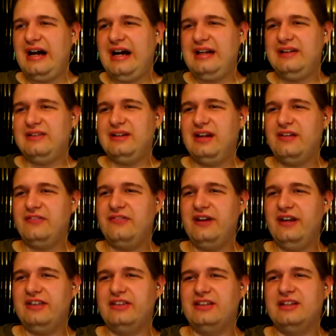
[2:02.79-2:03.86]
I don't have
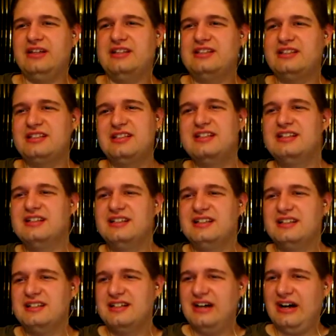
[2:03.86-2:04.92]
faith in this.
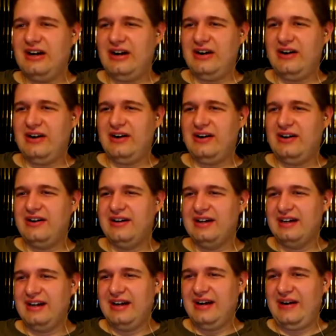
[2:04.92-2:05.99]
Uh-oh.
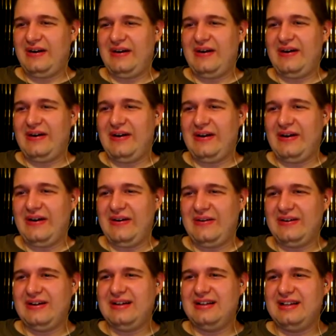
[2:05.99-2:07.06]

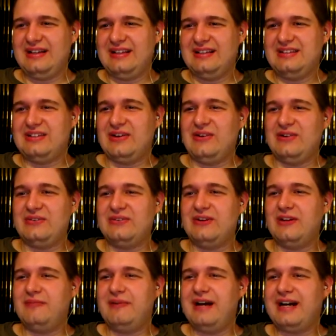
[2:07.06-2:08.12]
Oh! Don't
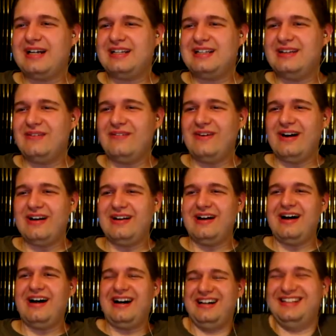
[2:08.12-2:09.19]
roll back in
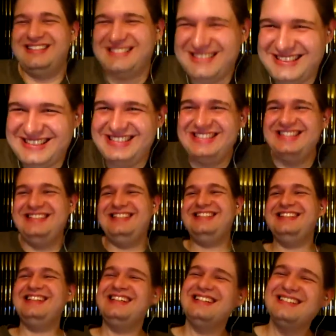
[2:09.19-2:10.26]
the
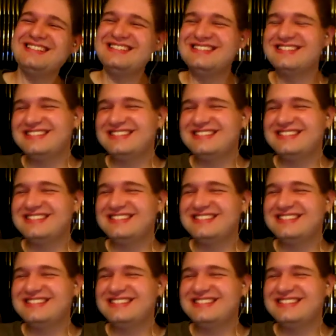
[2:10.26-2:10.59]
water!